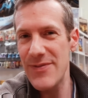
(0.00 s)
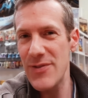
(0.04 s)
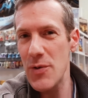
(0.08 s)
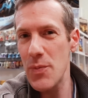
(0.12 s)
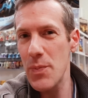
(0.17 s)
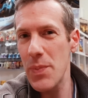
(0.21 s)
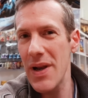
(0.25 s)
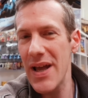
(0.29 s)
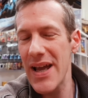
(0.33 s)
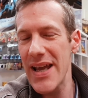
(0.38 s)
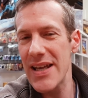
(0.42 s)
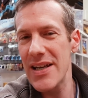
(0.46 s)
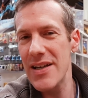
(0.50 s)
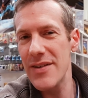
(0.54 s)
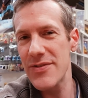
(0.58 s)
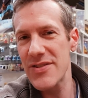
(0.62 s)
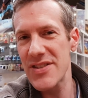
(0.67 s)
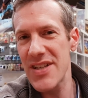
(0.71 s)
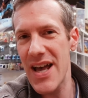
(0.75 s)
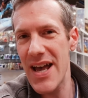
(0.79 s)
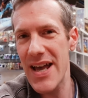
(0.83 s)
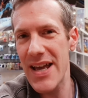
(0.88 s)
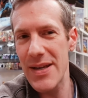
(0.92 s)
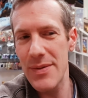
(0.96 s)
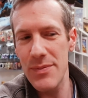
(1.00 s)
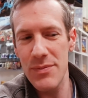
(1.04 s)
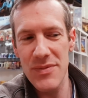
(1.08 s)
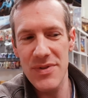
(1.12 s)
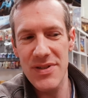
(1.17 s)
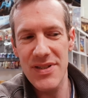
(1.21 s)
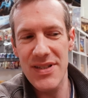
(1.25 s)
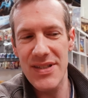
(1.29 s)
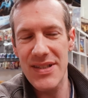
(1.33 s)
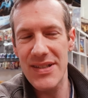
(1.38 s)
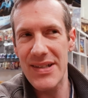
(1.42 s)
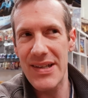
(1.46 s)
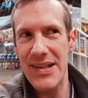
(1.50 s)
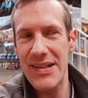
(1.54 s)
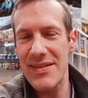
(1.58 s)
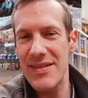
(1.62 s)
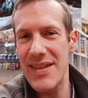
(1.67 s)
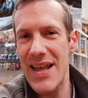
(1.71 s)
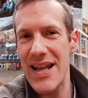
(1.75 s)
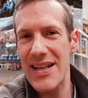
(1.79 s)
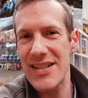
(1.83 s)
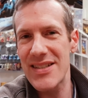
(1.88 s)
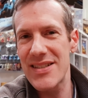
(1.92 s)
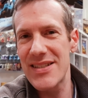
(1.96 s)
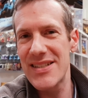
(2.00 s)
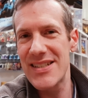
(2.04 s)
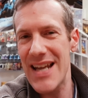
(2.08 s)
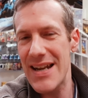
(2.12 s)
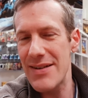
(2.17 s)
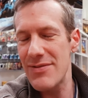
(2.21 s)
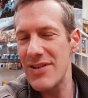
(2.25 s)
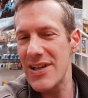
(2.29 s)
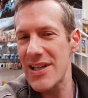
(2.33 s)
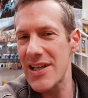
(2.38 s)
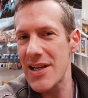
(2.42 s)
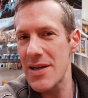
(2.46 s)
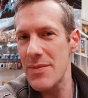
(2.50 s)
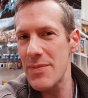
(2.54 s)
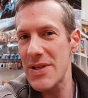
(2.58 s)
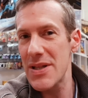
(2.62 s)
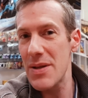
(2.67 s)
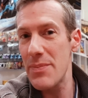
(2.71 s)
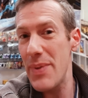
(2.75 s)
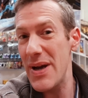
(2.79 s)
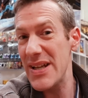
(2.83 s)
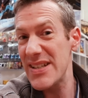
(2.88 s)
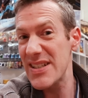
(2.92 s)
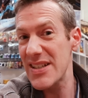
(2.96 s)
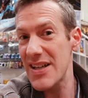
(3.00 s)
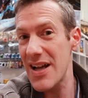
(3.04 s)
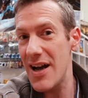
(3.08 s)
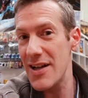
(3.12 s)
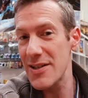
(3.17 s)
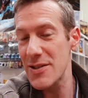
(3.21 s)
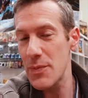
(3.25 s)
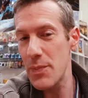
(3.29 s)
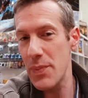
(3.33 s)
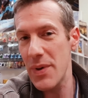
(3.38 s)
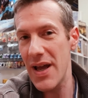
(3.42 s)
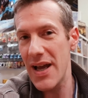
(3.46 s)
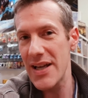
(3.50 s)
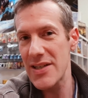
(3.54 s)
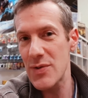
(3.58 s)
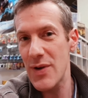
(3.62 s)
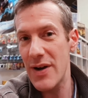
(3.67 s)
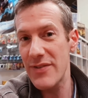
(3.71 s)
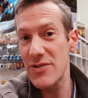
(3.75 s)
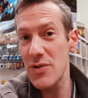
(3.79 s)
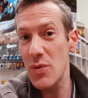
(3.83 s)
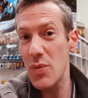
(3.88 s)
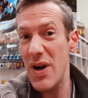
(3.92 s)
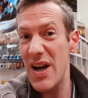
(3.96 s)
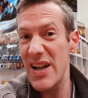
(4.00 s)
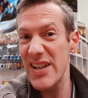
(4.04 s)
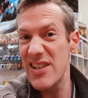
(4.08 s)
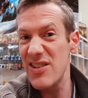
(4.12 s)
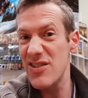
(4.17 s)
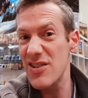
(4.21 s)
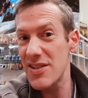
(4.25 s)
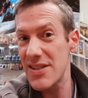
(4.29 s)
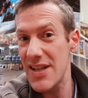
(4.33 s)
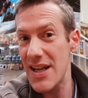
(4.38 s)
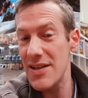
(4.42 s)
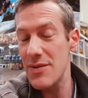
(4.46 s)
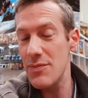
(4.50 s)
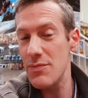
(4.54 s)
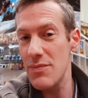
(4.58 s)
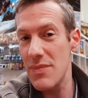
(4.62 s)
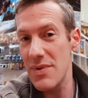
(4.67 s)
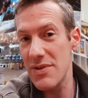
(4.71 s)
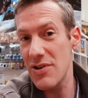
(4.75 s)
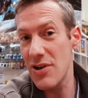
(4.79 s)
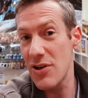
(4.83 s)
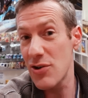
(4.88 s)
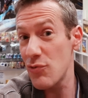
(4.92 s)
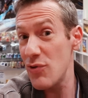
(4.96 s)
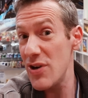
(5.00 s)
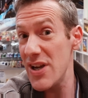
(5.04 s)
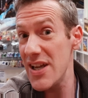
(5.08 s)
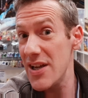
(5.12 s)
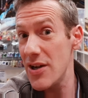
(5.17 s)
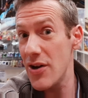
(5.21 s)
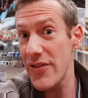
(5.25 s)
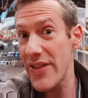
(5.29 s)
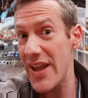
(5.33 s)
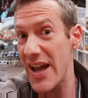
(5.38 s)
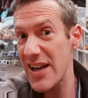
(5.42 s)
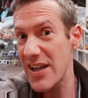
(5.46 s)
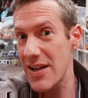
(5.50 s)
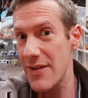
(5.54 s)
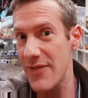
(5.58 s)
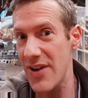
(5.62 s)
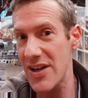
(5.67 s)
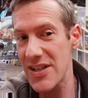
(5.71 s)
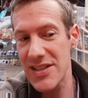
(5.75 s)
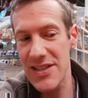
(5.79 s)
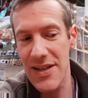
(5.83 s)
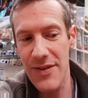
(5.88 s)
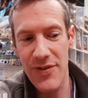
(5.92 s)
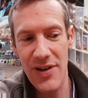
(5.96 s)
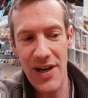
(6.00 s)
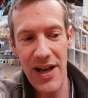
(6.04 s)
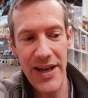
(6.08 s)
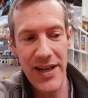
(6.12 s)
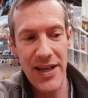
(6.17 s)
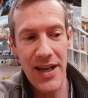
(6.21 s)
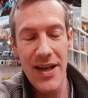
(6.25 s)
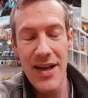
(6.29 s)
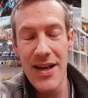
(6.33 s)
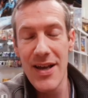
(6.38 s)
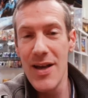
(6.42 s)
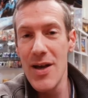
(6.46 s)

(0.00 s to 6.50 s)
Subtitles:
If you play enough times, that's generally going to be the better card to play. So after a while, you just end up agreeing on that convention, if you like.